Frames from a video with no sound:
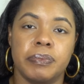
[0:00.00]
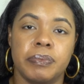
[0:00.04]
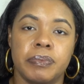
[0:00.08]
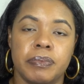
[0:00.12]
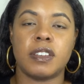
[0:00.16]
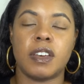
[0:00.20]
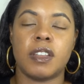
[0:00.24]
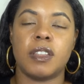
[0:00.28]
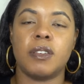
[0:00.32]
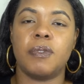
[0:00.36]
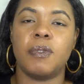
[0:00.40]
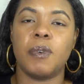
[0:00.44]

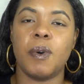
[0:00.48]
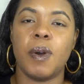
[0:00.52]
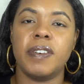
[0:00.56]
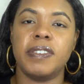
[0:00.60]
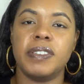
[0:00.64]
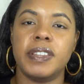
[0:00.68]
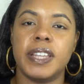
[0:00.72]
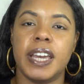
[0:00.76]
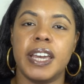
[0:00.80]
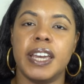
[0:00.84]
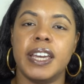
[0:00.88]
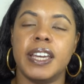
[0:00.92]
So the
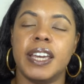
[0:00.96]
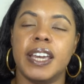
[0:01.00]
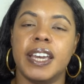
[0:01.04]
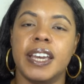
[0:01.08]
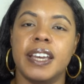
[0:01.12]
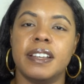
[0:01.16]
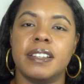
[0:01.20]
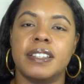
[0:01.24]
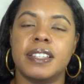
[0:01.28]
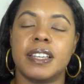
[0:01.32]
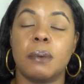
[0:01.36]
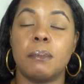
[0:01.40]
fourth thing
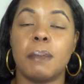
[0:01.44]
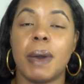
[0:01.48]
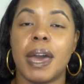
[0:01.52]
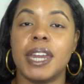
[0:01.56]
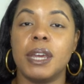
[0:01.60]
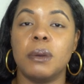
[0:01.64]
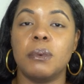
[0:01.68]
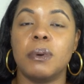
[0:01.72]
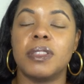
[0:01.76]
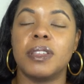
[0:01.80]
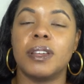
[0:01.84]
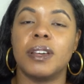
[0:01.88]
is
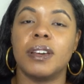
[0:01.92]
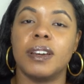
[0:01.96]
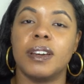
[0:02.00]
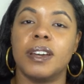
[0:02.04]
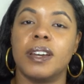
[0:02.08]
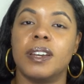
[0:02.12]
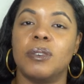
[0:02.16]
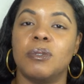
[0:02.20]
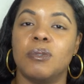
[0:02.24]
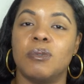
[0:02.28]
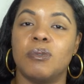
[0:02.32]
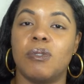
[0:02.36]
somebody with
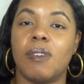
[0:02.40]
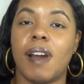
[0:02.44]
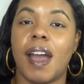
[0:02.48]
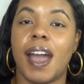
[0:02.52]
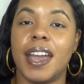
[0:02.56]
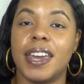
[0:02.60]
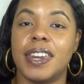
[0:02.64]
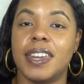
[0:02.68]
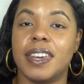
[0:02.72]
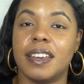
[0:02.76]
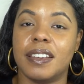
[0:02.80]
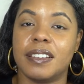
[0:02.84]
good
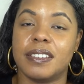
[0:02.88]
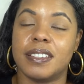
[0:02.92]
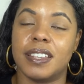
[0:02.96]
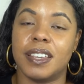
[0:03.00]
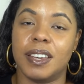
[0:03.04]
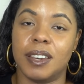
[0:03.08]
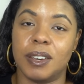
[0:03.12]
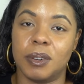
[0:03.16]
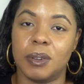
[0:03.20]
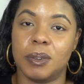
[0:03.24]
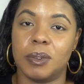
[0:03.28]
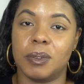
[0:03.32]
writing
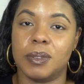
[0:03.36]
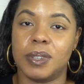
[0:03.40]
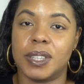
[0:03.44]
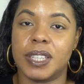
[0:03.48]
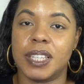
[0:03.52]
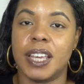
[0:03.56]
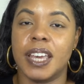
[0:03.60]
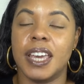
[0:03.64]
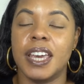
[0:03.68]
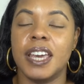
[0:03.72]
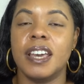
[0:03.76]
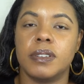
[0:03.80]

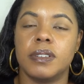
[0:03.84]
skills.